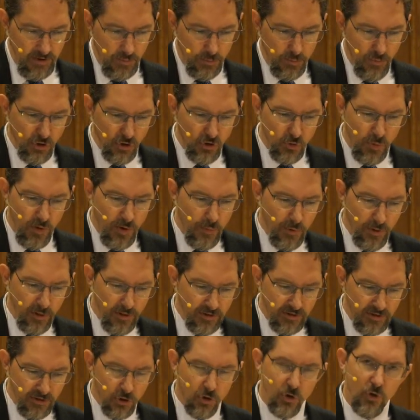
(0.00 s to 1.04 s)
Most people
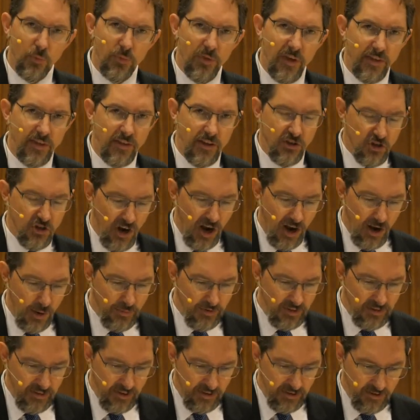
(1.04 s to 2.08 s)
assume that the job
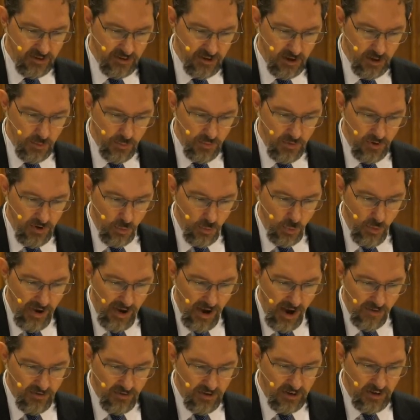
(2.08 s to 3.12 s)
system we
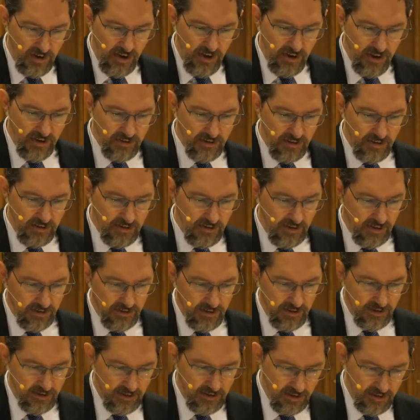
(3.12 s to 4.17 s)
have today has
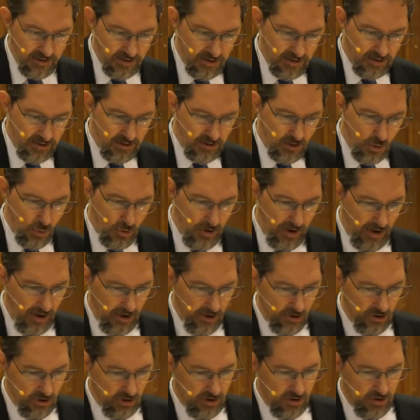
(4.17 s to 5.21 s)
existed since the Stone
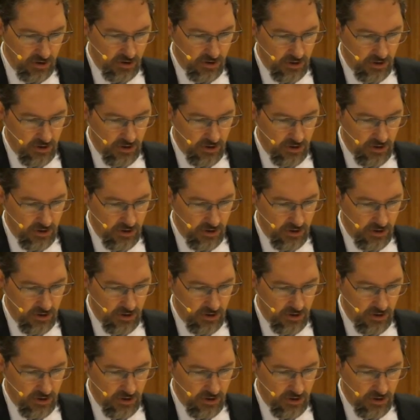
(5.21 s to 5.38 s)
Age,